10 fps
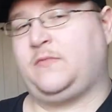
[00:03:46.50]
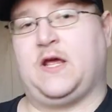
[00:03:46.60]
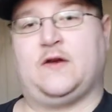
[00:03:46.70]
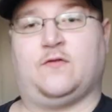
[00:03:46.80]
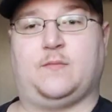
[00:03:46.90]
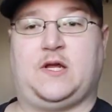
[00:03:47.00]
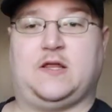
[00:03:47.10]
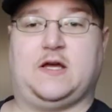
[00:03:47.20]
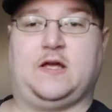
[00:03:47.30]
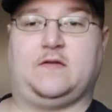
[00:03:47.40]
And for me,
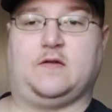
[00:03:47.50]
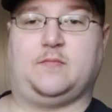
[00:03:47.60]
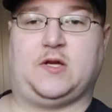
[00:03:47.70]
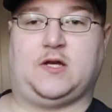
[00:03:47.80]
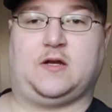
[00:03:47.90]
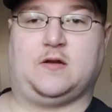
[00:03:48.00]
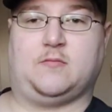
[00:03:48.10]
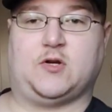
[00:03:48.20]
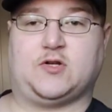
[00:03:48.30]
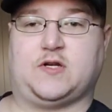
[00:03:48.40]
that ends up being a
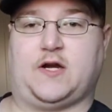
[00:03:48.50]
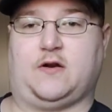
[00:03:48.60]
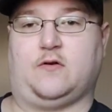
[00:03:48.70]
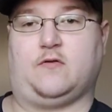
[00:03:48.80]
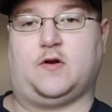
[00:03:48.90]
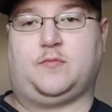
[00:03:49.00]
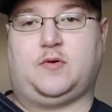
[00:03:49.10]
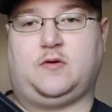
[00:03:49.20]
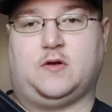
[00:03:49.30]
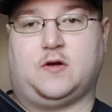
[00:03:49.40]
much tighter grip.
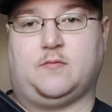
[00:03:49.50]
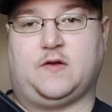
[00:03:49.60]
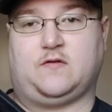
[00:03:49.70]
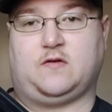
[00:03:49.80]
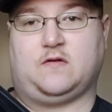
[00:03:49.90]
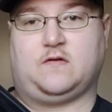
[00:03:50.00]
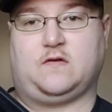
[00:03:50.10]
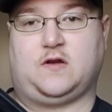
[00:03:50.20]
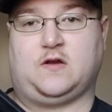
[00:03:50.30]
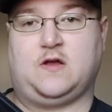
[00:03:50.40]
As you can
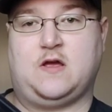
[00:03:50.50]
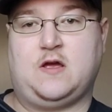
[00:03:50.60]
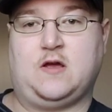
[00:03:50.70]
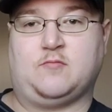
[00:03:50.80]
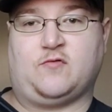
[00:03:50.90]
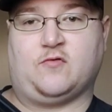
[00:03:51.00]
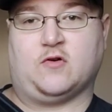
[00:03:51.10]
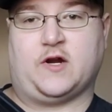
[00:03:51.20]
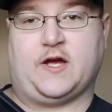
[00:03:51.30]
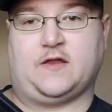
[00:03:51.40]
see,
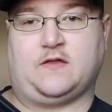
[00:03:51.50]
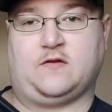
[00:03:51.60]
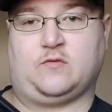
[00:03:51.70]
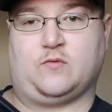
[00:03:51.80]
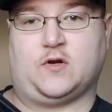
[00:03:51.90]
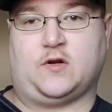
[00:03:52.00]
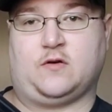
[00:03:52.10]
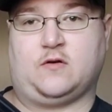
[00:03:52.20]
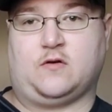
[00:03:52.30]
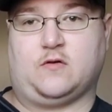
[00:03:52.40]
before I had this
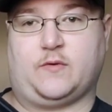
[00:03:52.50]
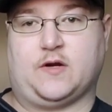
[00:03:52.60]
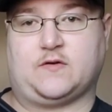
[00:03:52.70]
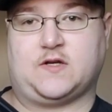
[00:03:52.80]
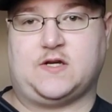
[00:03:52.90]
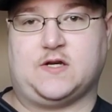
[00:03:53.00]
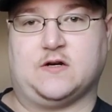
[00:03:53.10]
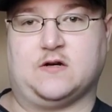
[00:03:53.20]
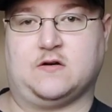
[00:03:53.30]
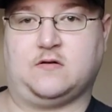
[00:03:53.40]
one all the way out to
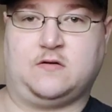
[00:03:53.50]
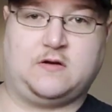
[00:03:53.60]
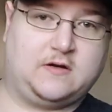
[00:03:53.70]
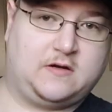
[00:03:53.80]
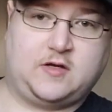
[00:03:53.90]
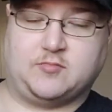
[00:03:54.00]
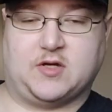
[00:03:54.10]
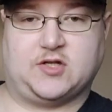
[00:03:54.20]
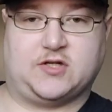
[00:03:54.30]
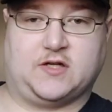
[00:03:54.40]
here,
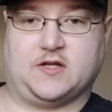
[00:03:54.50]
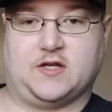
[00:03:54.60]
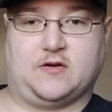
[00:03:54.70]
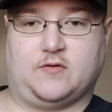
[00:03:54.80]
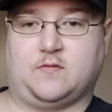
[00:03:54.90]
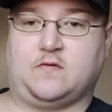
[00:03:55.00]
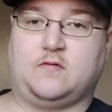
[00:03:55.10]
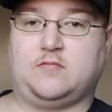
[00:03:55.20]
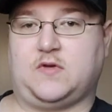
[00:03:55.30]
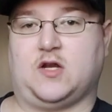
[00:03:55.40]
mentioned that it would,
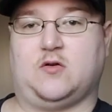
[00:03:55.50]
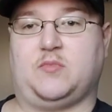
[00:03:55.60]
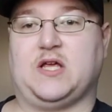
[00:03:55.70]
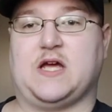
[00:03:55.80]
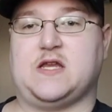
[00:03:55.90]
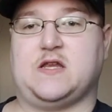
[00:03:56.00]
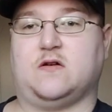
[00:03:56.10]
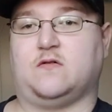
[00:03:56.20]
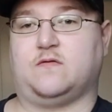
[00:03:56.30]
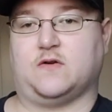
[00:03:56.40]
you know, be
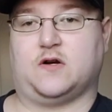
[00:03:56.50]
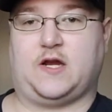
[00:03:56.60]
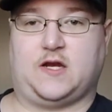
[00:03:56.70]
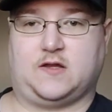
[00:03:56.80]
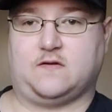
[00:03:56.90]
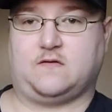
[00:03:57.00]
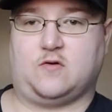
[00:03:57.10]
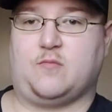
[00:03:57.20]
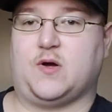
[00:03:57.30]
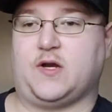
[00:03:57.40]
ideal for handing this
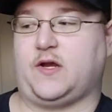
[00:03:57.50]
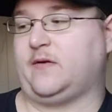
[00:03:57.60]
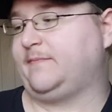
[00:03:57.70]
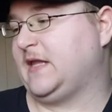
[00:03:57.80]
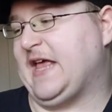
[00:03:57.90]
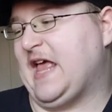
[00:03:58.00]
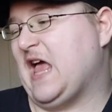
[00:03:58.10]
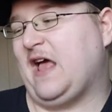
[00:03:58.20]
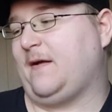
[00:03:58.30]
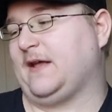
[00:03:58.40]
to a buddy.
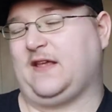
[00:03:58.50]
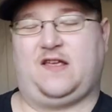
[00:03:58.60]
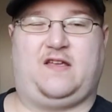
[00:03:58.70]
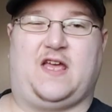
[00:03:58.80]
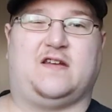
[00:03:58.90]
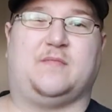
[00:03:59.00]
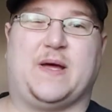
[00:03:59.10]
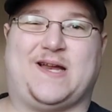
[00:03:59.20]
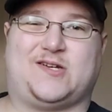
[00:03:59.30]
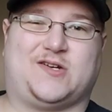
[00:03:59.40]
Can't
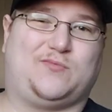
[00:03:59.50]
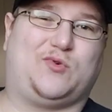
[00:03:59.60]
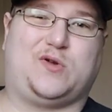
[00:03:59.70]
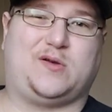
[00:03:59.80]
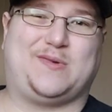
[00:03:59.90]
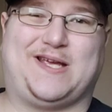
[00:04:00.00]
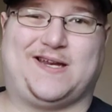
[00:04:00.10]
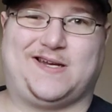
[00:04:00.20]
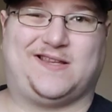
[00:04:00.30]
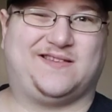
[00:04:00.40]
imagine I'm going to
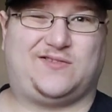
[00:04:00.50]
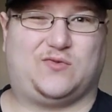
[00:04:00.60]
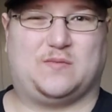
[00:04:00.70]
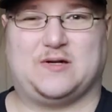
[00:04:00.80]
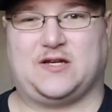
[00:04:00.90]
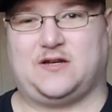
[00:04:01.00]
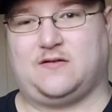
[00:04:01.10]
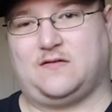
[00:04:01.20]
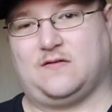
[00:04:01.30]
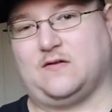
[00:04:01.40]
handing this to a buddy,
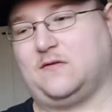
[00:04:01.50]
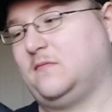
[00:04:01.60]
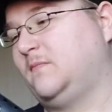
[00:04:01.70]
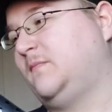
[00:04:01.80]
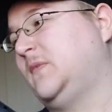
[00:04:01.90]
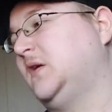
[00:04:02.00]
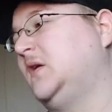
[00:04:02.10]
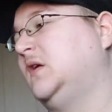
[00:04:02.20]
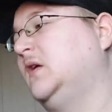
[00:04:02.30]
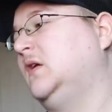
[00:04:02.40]
so
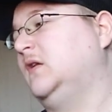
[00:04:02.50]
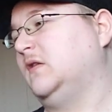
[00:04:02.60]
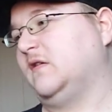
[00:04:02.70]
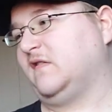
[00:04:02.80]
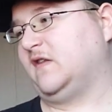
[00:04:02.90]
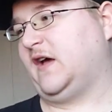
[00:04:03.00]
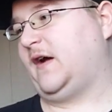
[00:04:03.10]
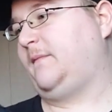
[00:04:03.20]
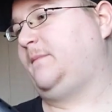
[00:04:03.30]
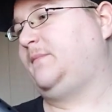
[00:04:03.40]
there's that.